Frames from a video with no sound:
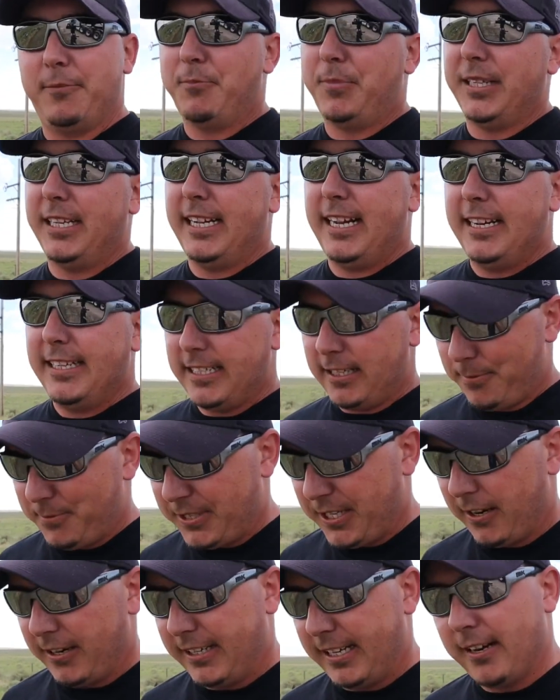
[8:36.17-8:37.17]
but it ended up
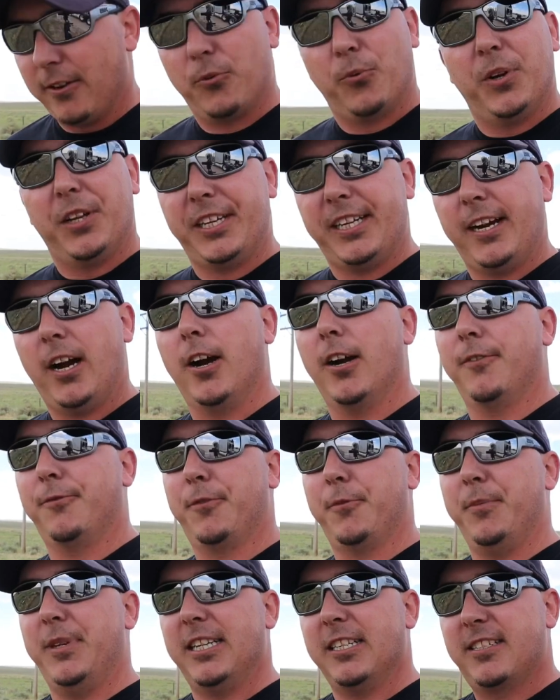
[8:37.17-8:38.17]
starting to get really hard
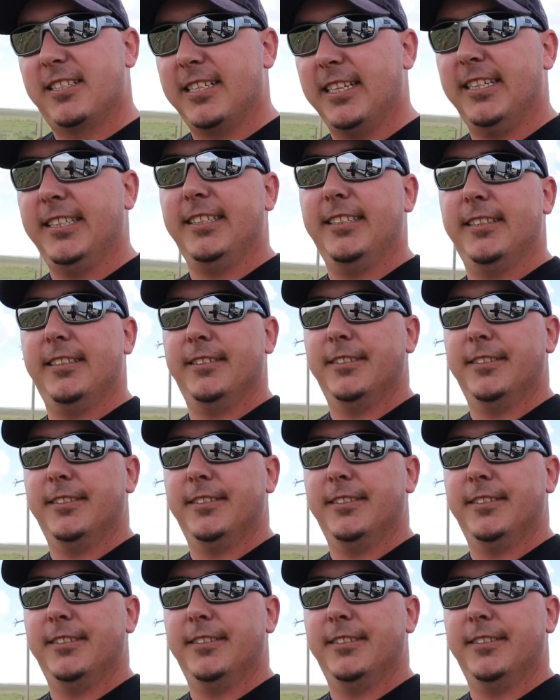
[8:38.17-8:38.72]
for me to sit